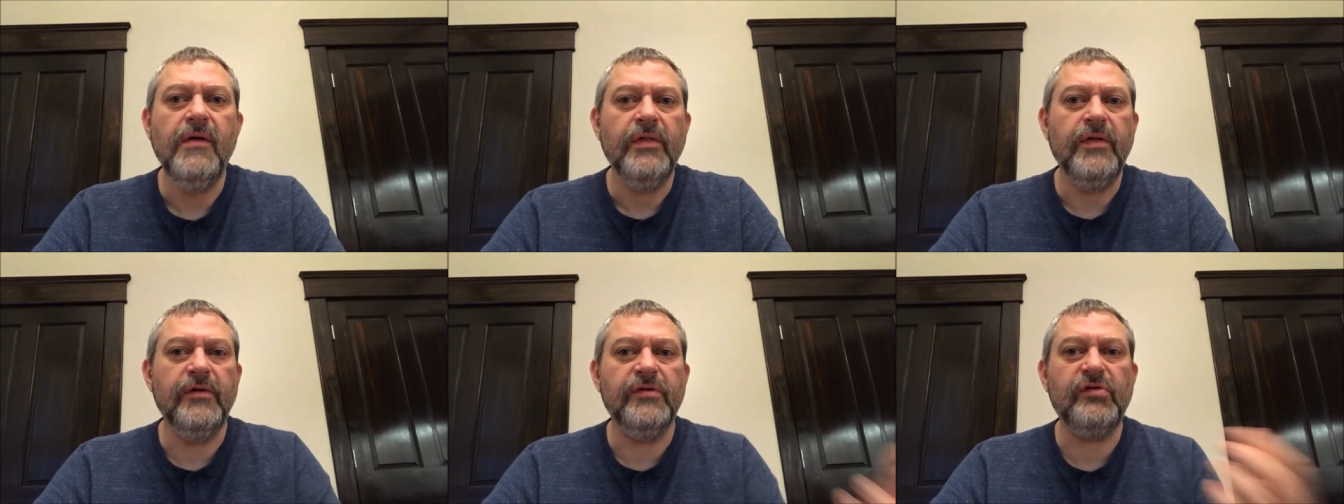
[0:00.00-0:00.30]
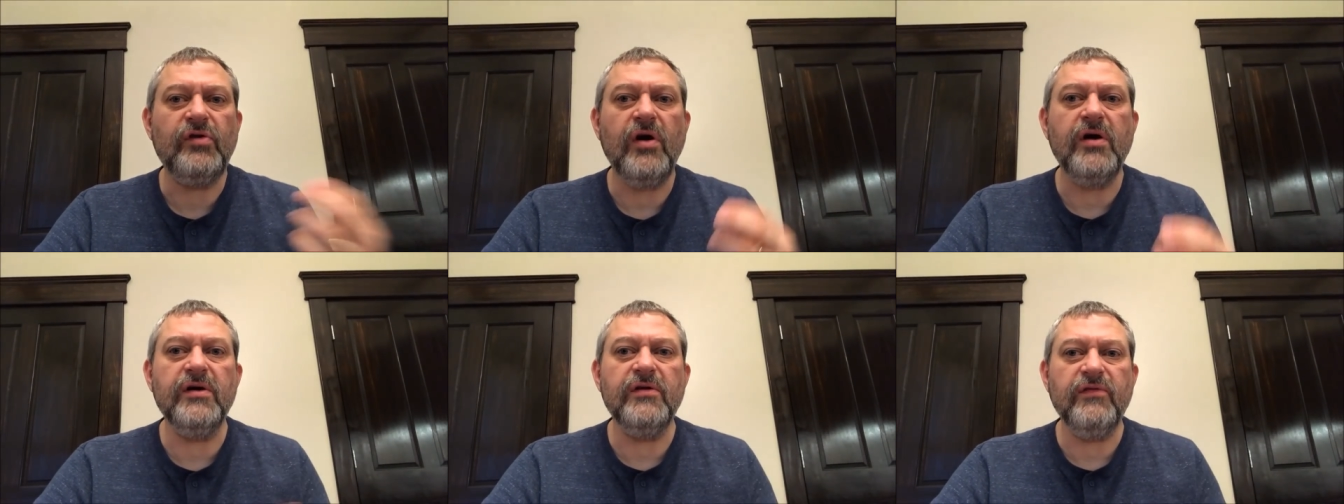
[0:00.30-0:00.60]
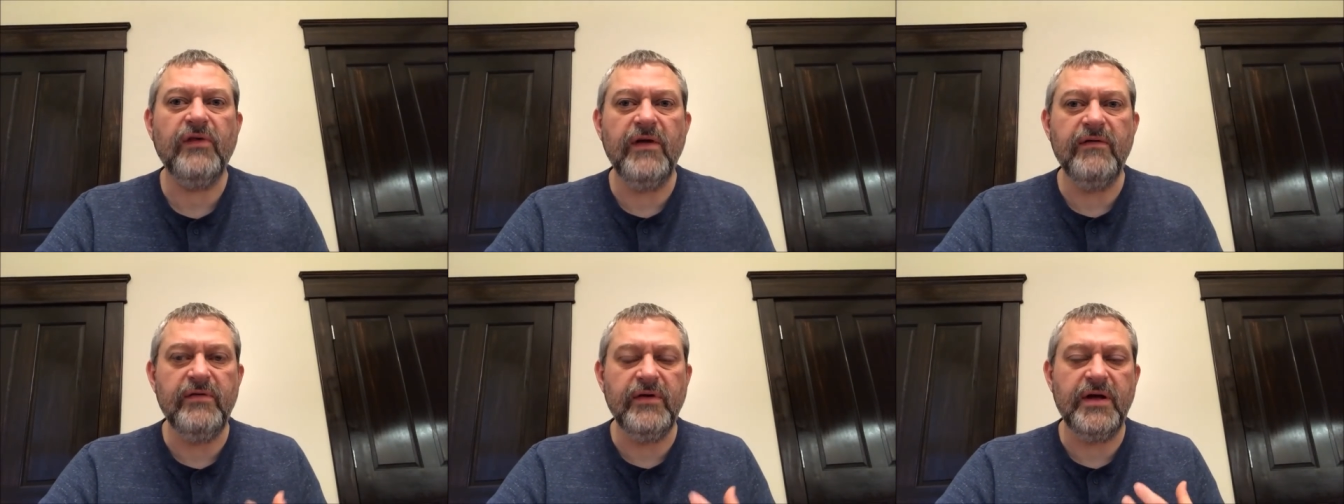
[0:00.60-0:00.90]
The
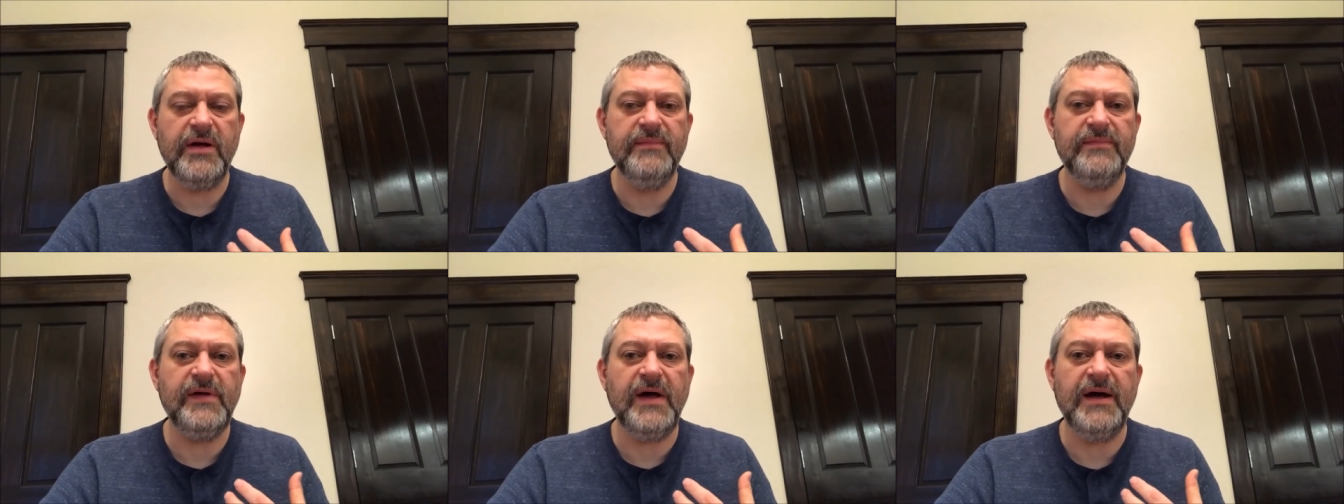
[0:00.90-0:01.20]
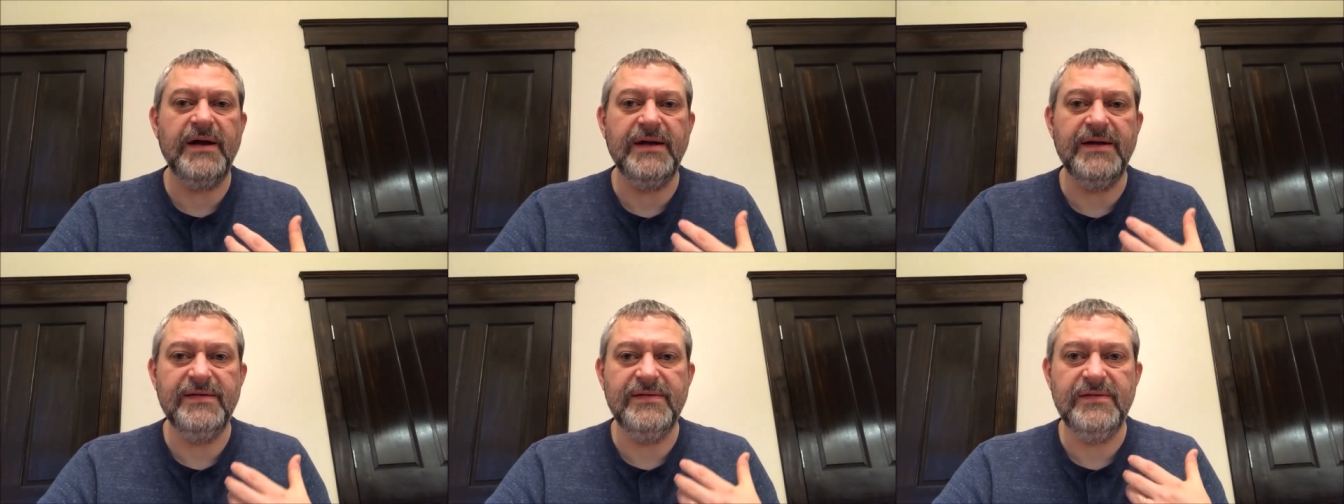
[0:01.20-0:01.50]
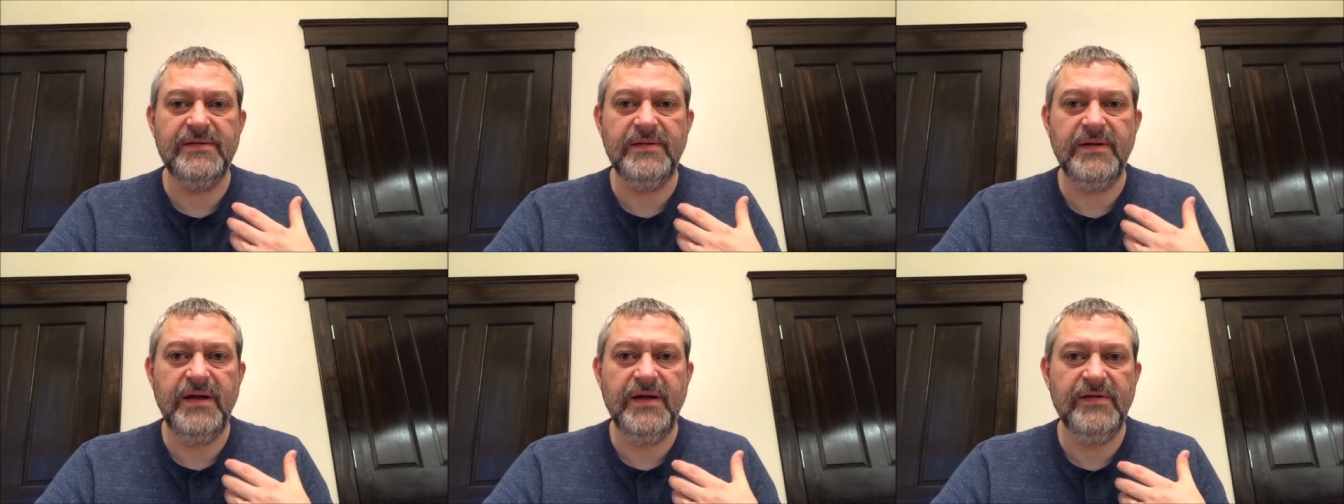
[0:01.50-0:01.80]
strongest flavor that comes out
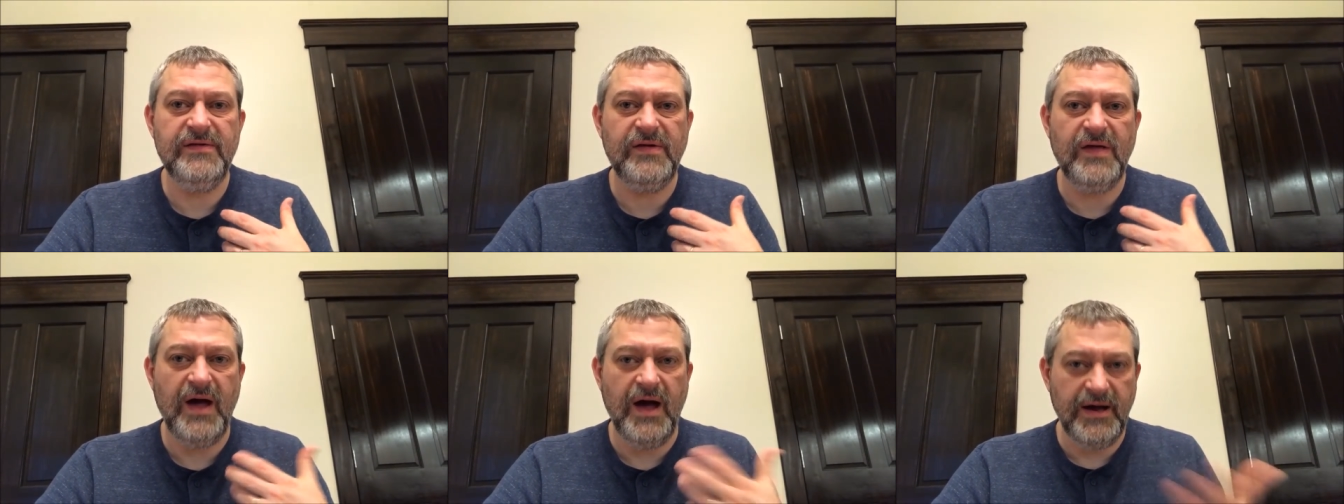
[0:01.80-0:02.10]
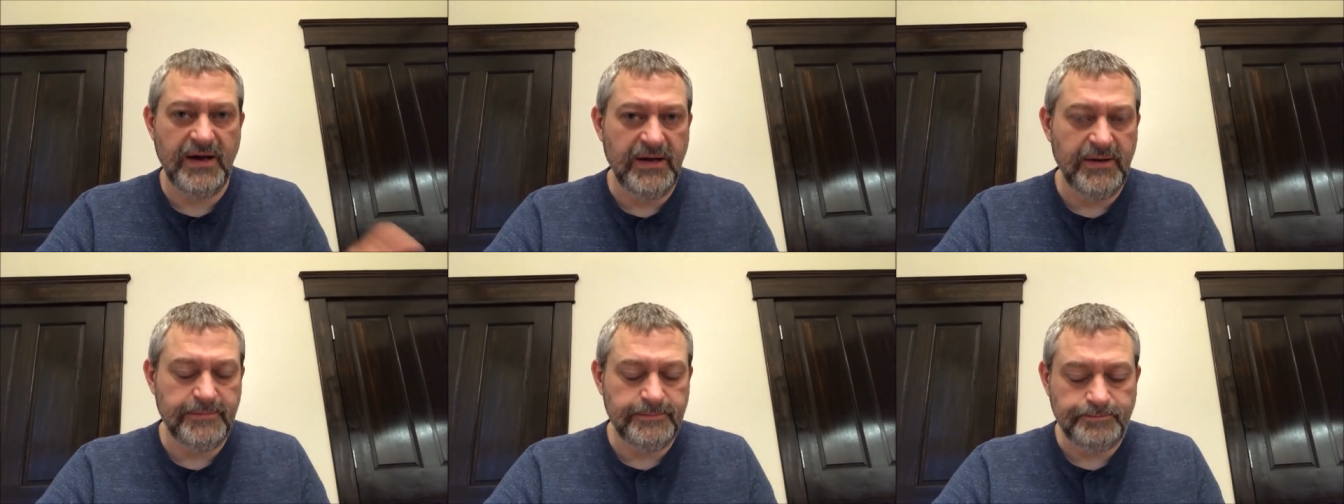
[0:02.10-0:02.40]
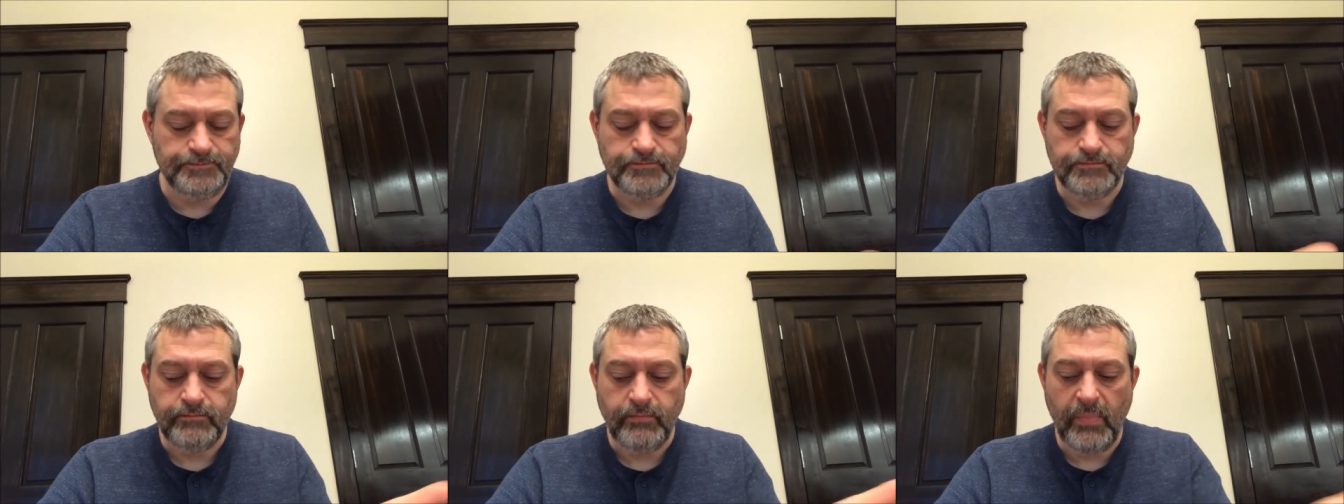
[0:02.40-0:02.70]
is onion.